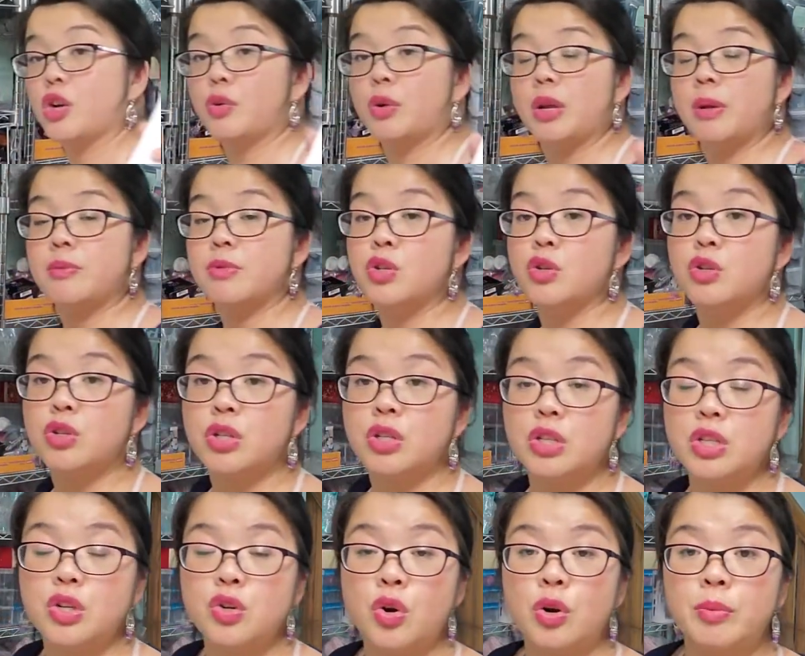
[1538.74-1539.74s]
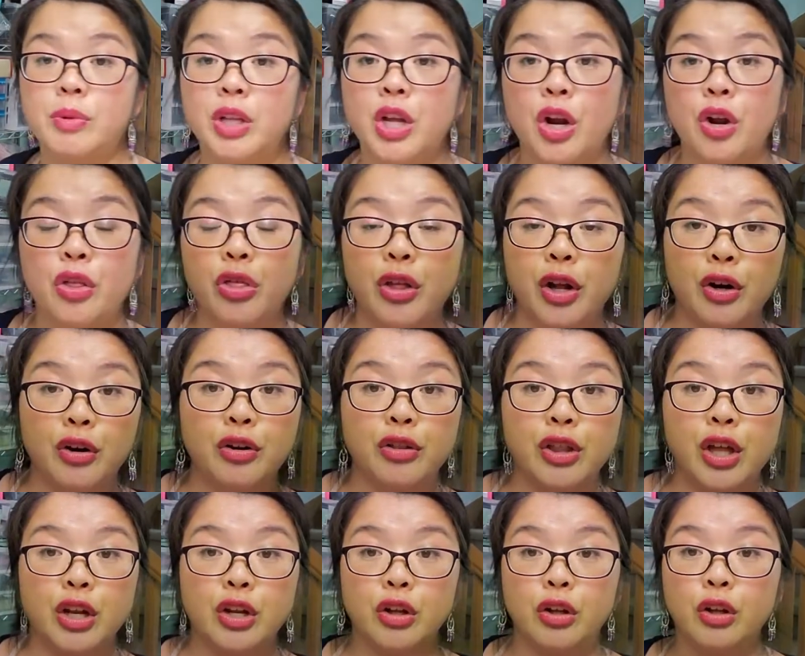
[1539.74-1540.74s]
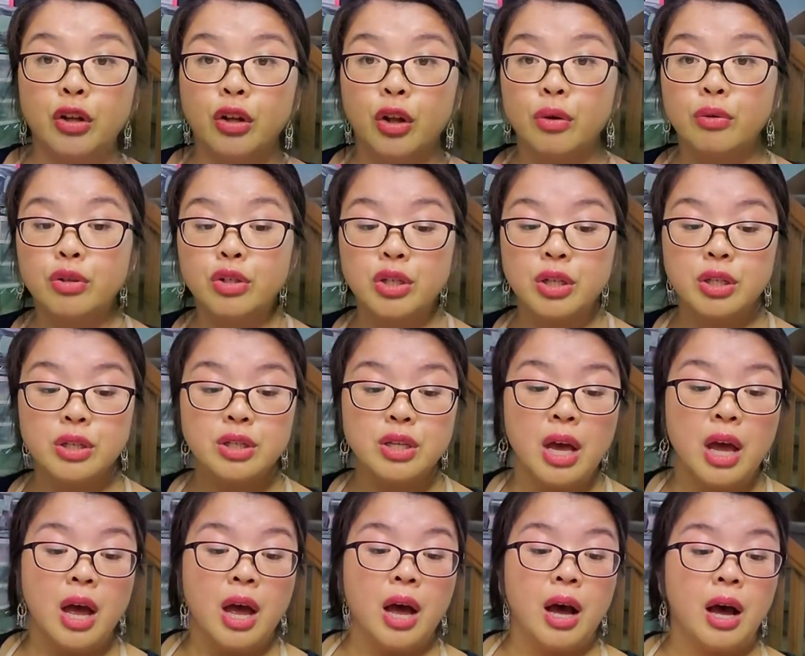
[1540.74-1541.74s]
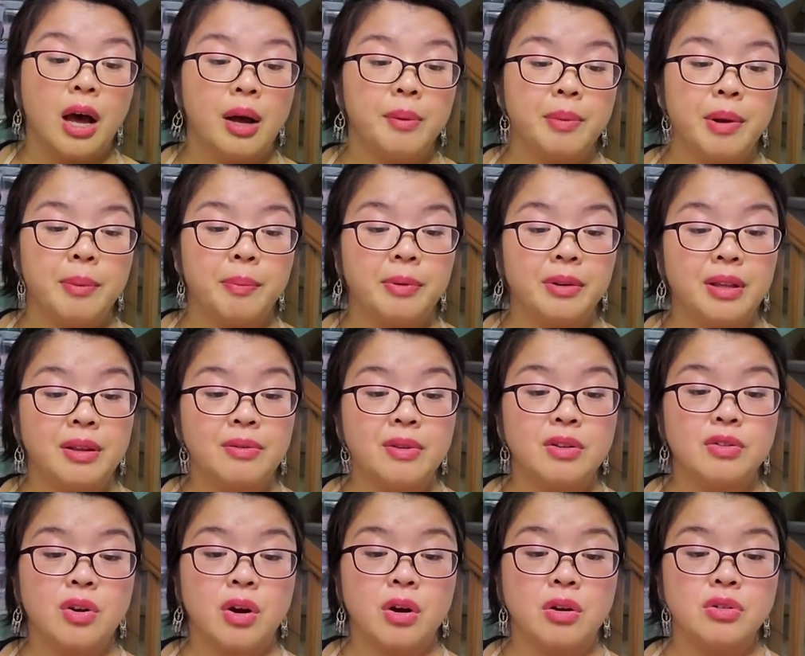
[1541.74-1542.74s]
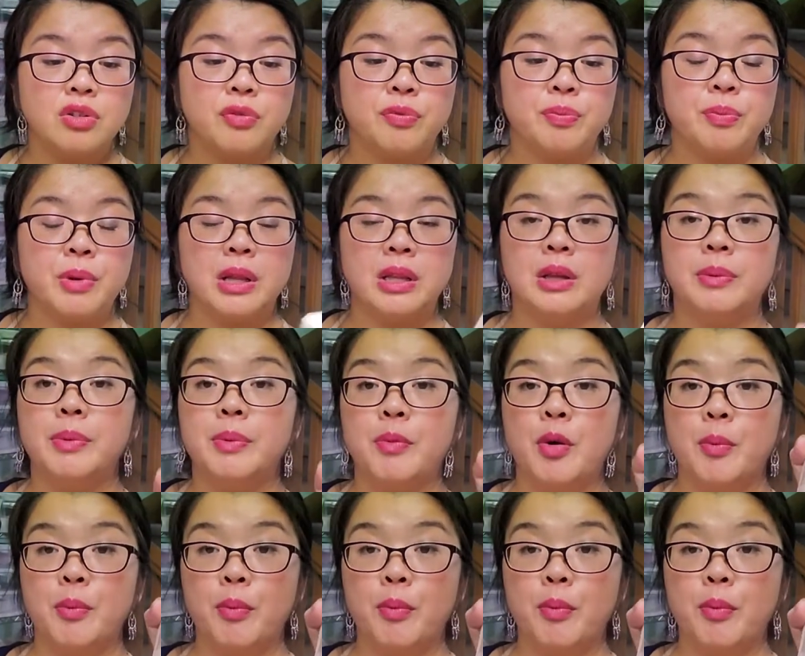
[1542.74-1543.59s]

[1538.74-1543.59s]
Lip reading: Creams usually normally are thicker than lotions. And I believe these are also a little bit more